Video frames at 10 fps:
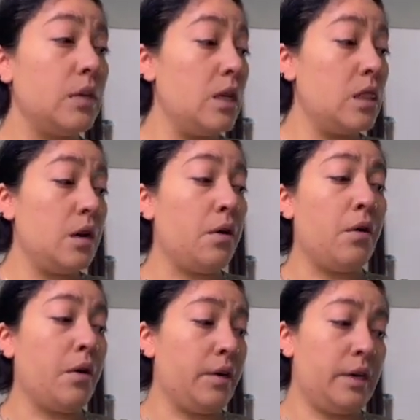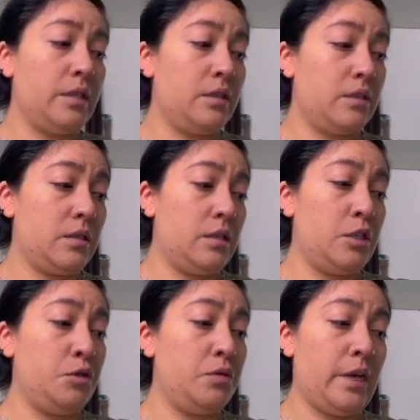the hardest
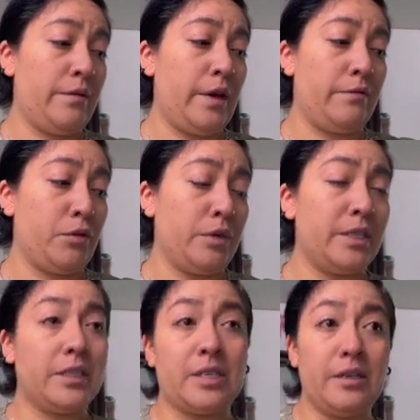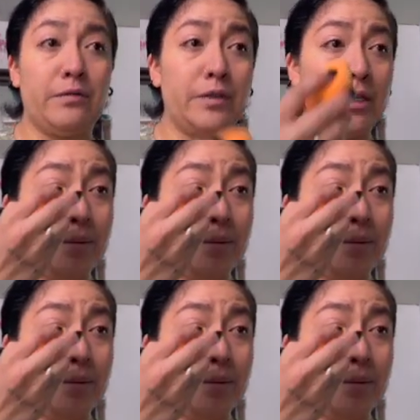news I've ever received.